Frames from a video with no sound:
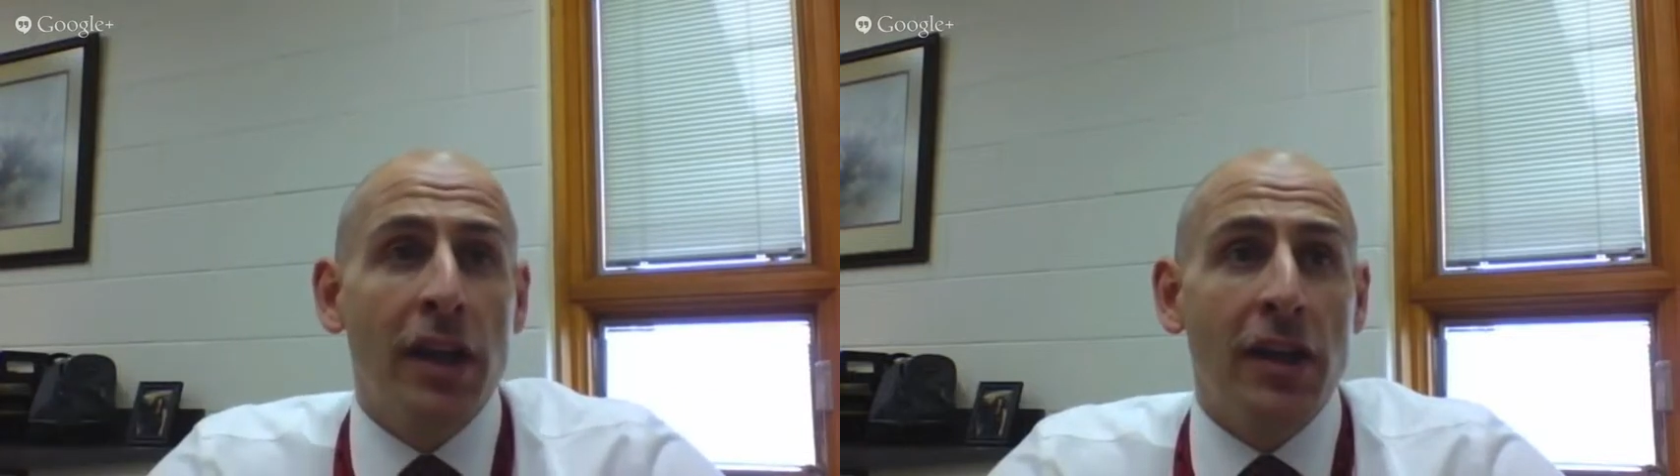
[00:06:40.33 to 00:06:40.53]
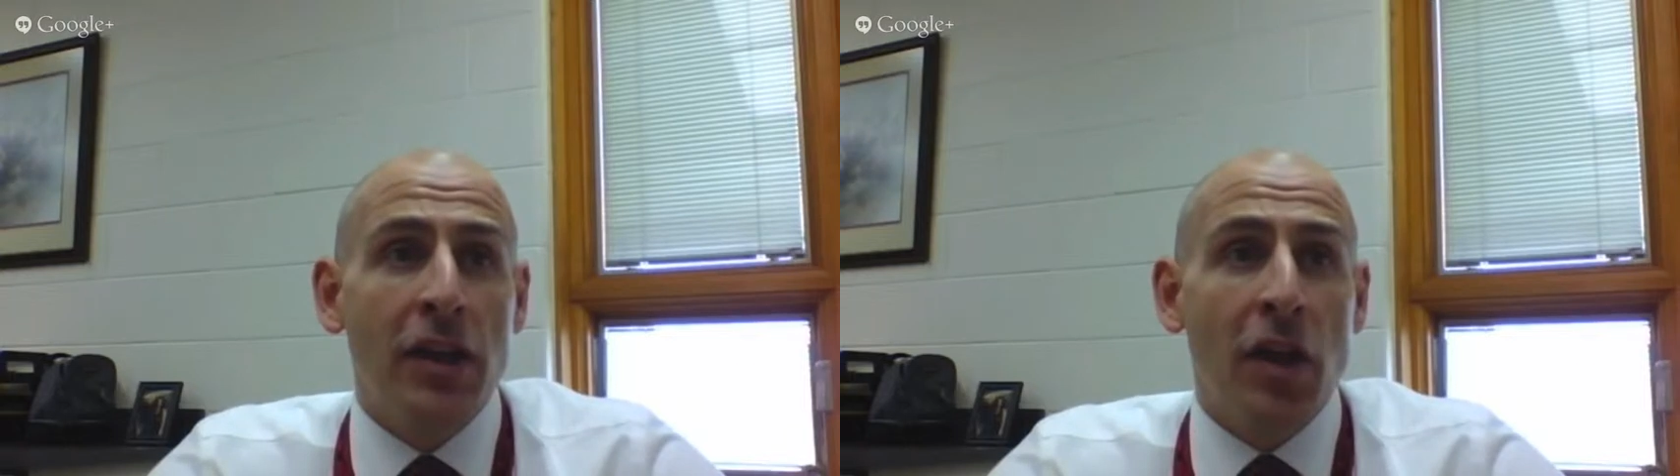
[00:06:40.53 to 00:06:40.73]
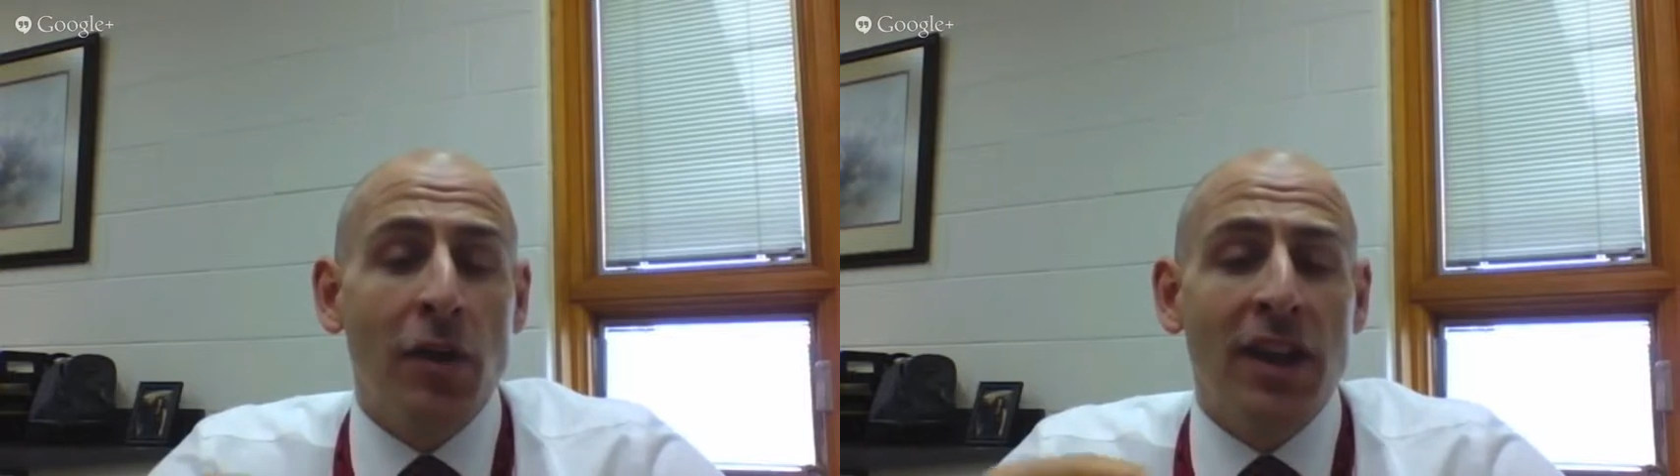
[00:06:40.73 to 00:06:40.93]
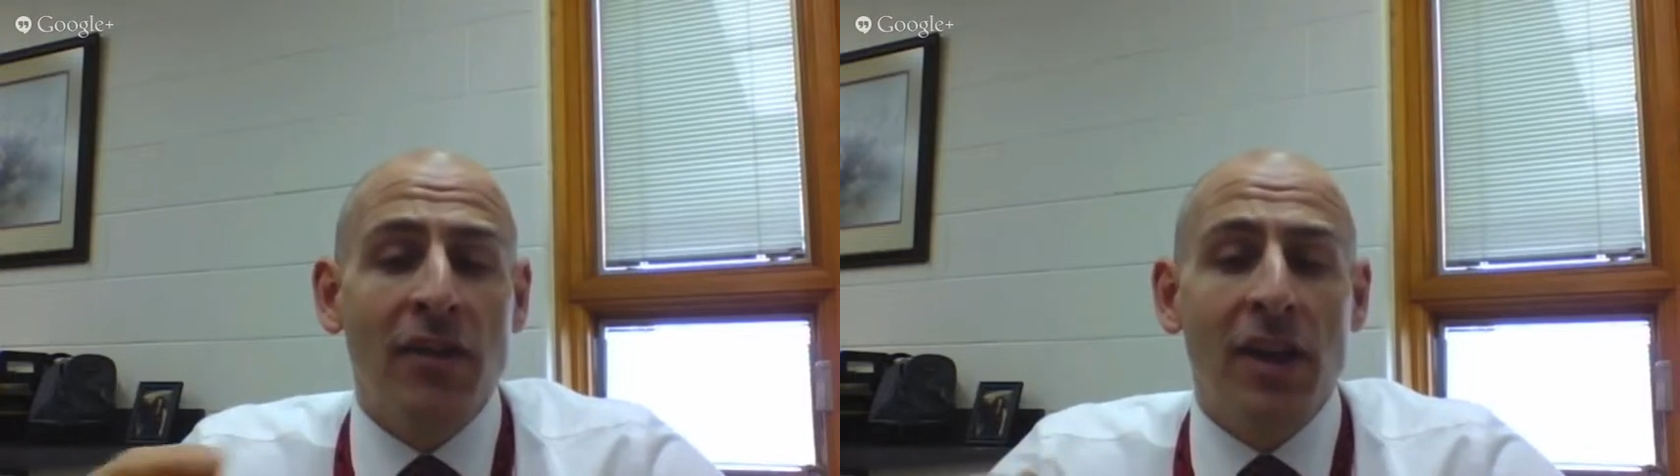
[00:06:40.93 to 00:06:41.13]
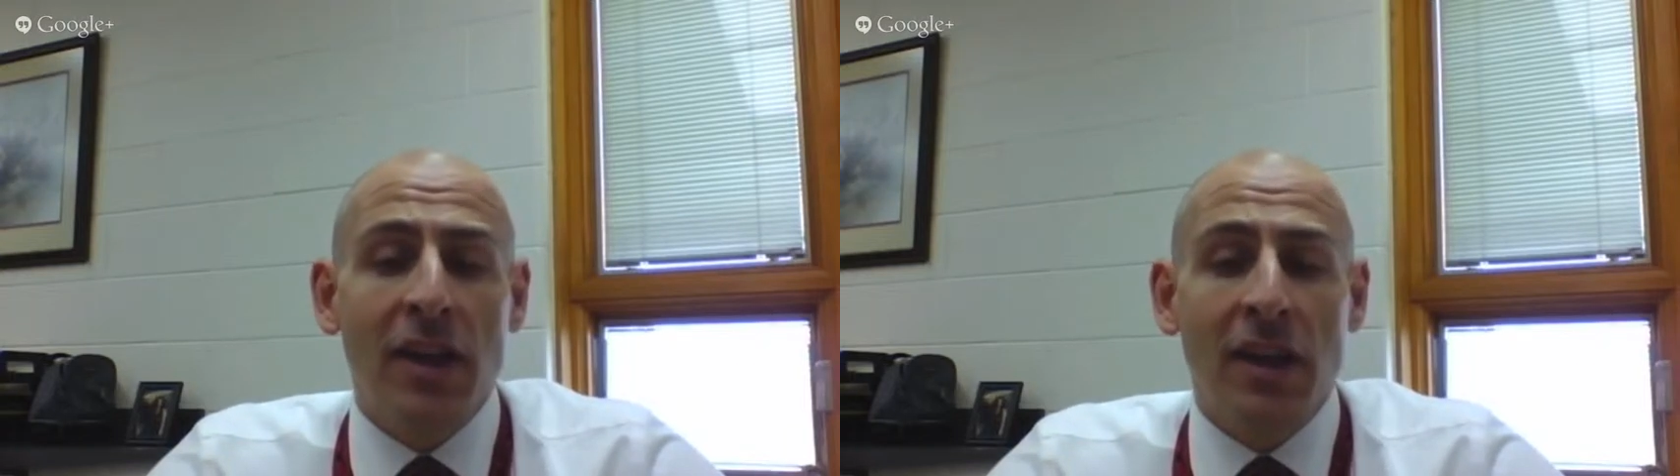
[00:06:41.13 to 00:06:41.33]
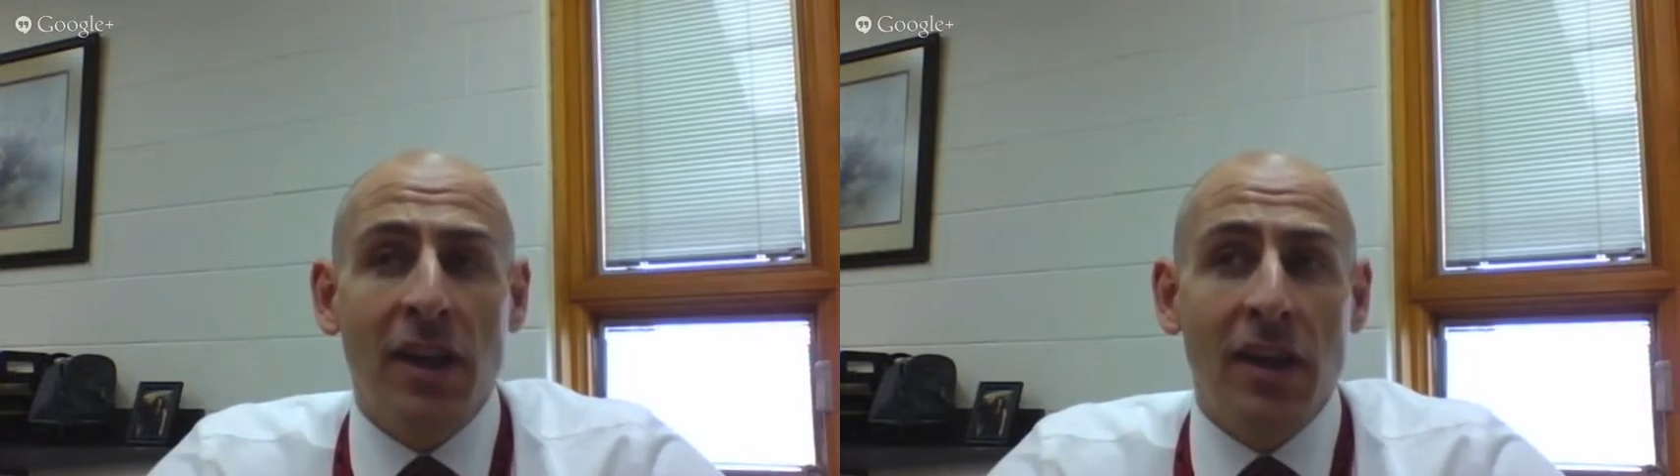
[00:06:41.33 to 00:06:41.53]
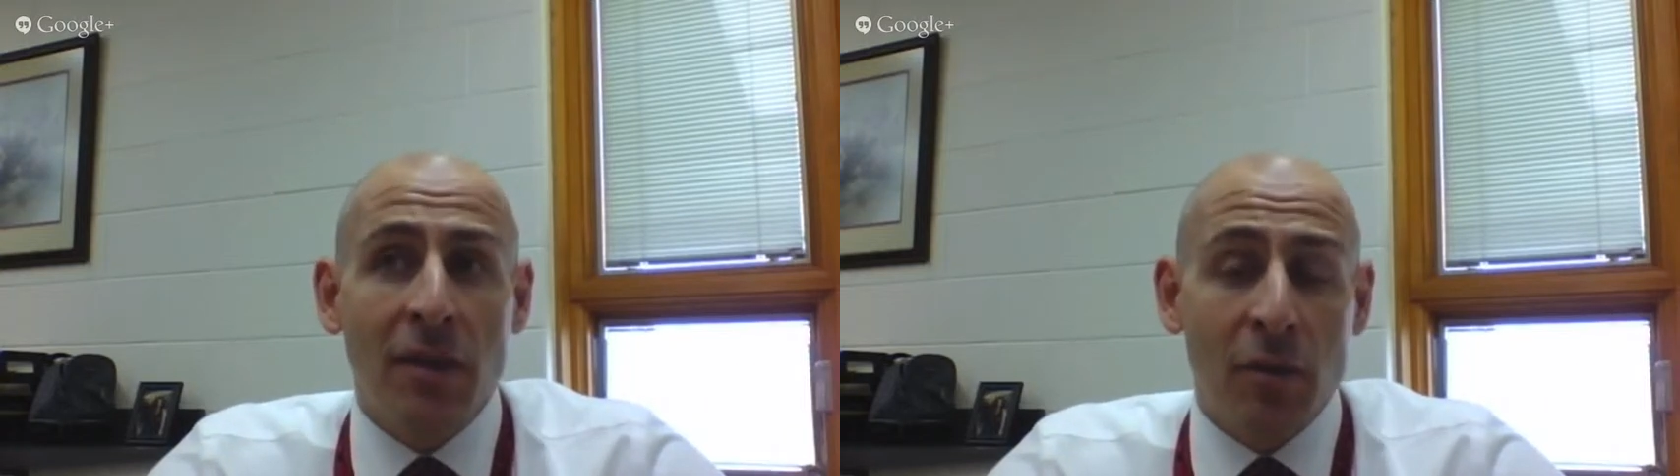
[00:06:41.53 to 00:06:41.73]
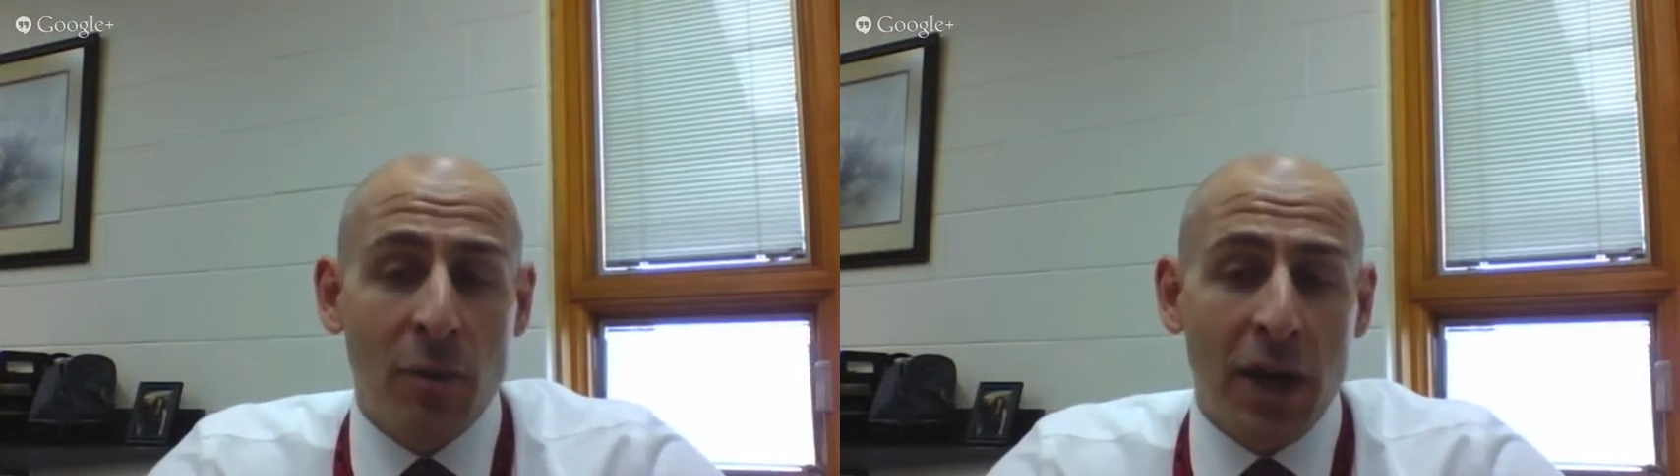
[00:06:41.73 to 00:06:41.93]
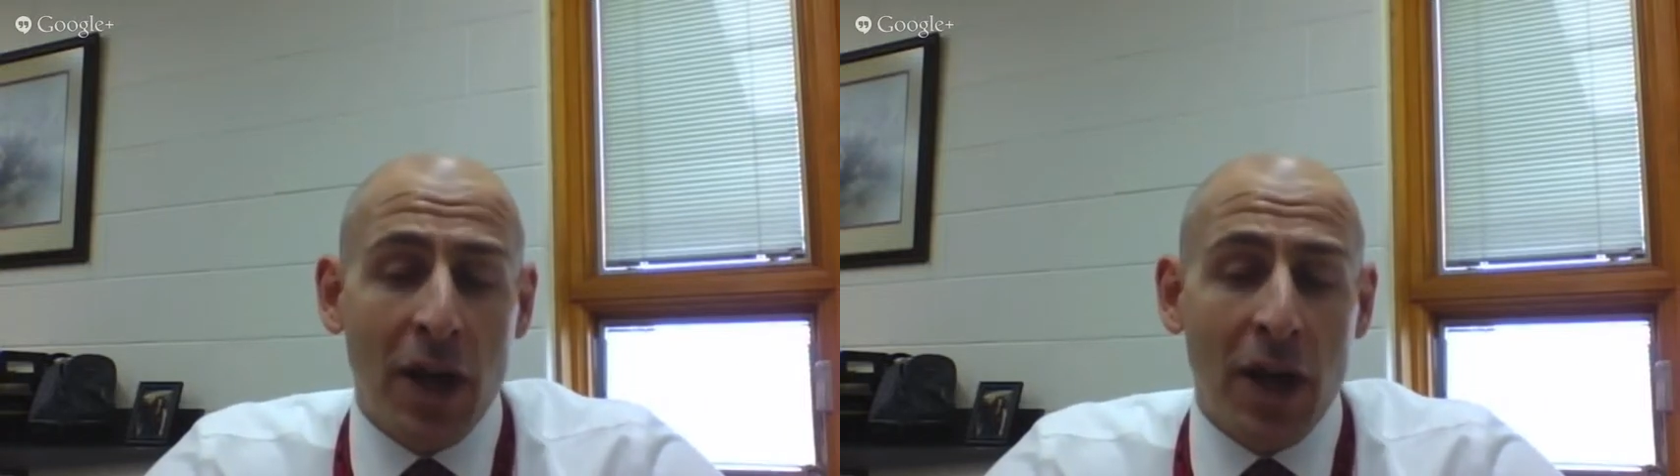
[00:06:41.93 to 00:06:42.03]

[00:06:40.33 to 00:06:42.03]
you know, it would be an